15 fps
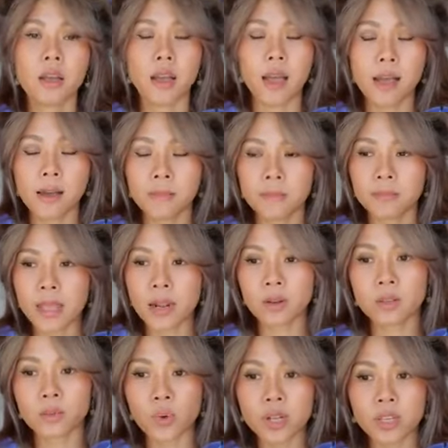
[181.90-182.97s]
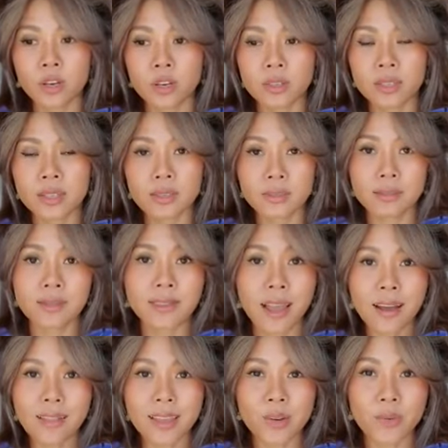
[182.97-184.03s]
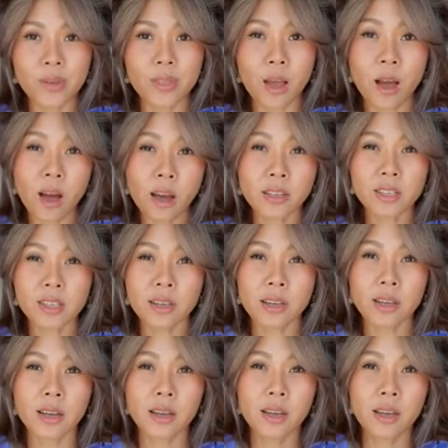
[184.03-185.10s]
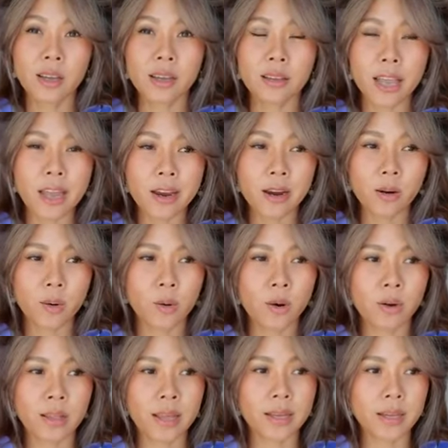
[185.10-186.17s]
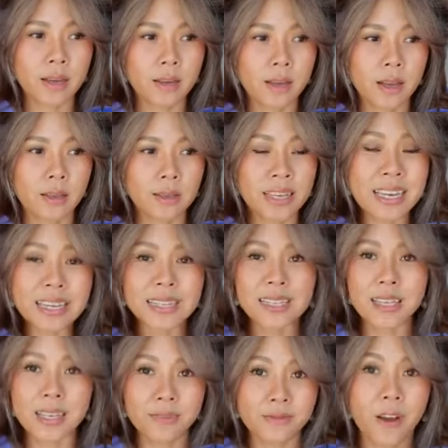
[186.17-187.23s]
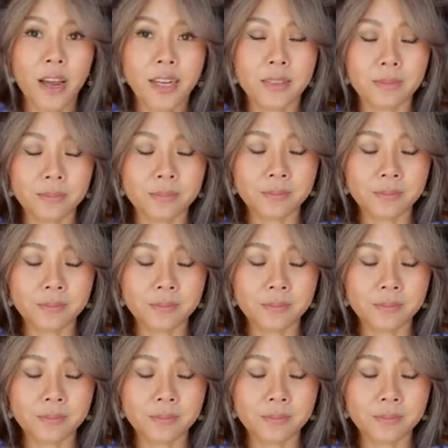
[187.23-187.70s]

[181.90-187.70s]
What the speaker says: then when you're styling with hot air or like heat, it's fine.